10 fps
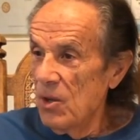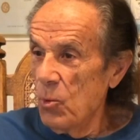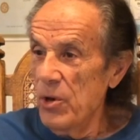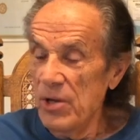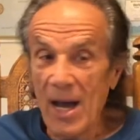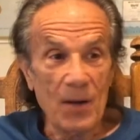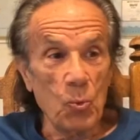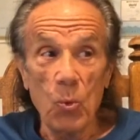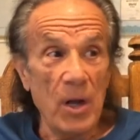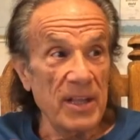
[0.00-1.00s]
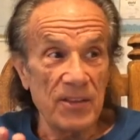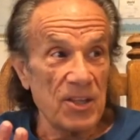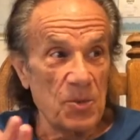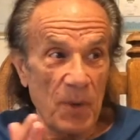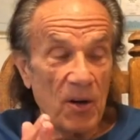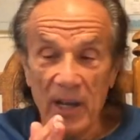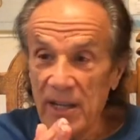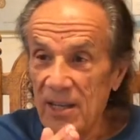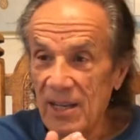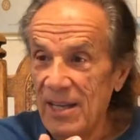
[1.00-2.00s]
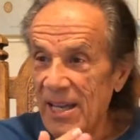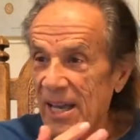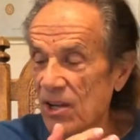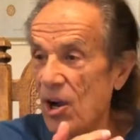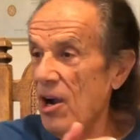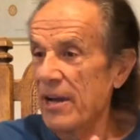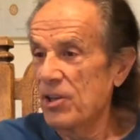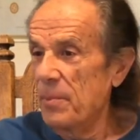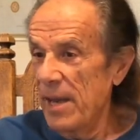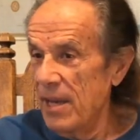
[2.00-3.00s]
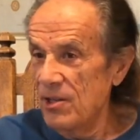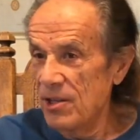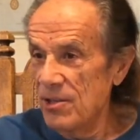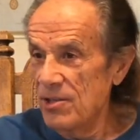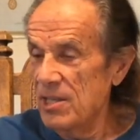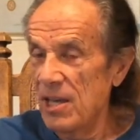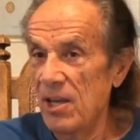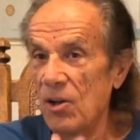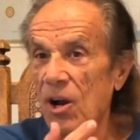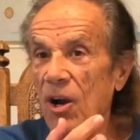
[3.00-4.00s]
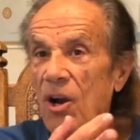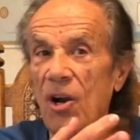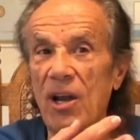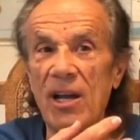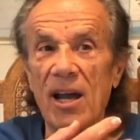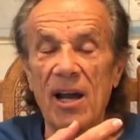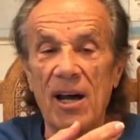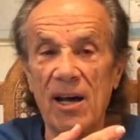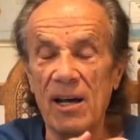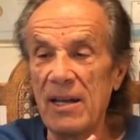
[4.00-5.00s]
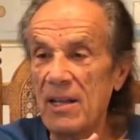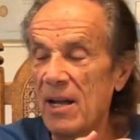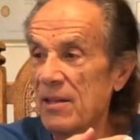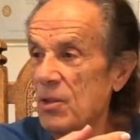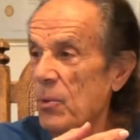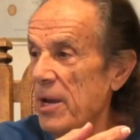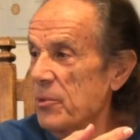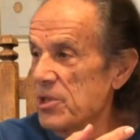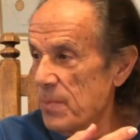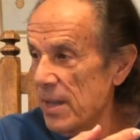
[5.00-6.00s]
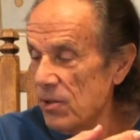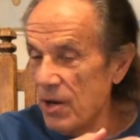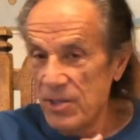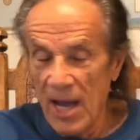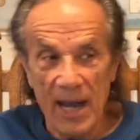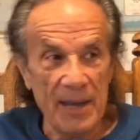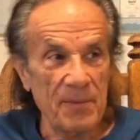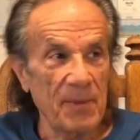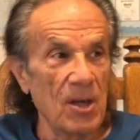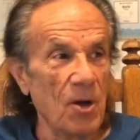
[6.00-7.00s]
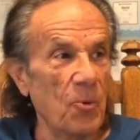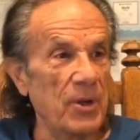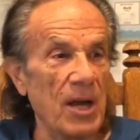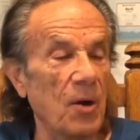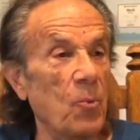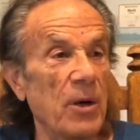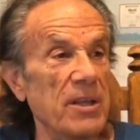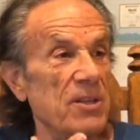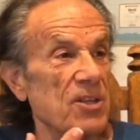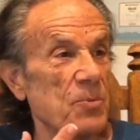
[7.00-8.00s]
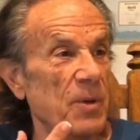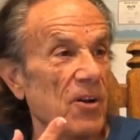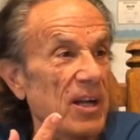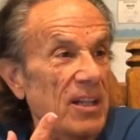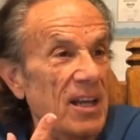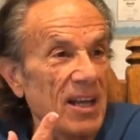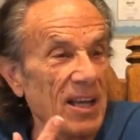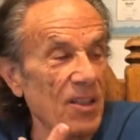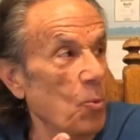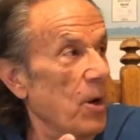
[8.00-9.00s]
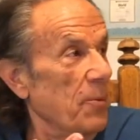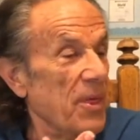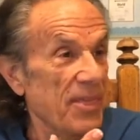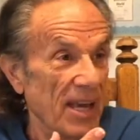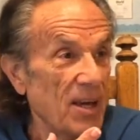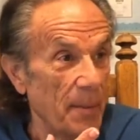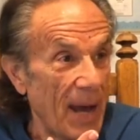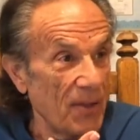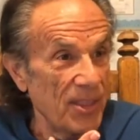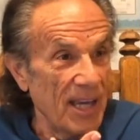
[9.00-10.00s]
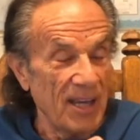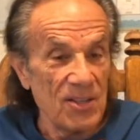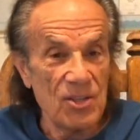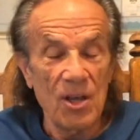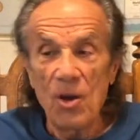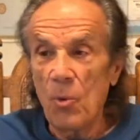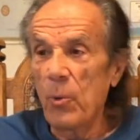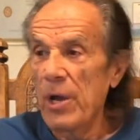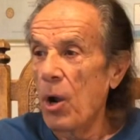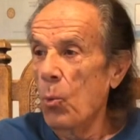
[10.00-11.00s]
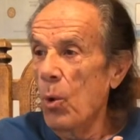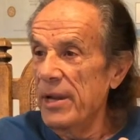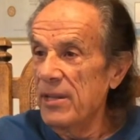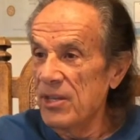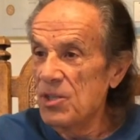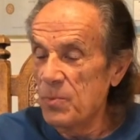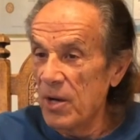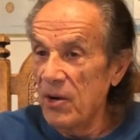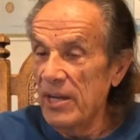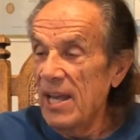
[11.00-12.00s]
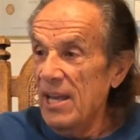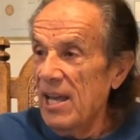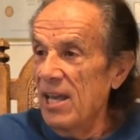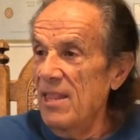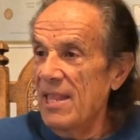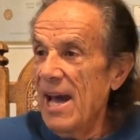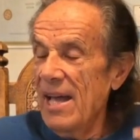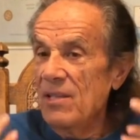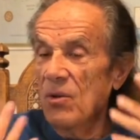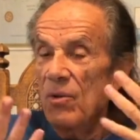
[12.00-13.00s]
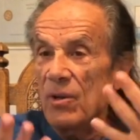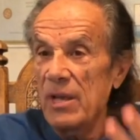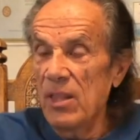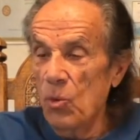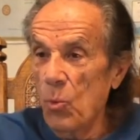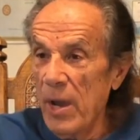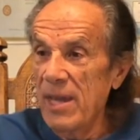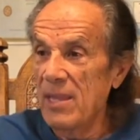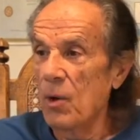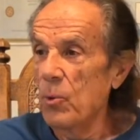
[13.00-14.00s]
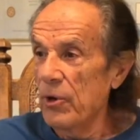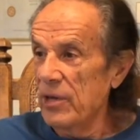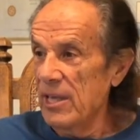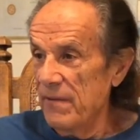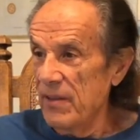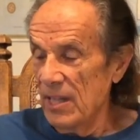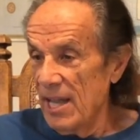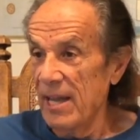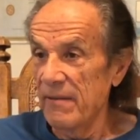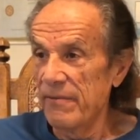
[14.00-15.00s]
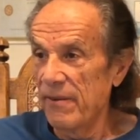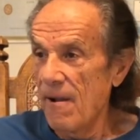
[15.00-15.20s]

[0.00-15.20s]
We're not one in the Spirit in our occupations, in our the way we spend our time. We're not one in the Spirit in the way we think about things. We are one in the Spirit in the way that we're given life.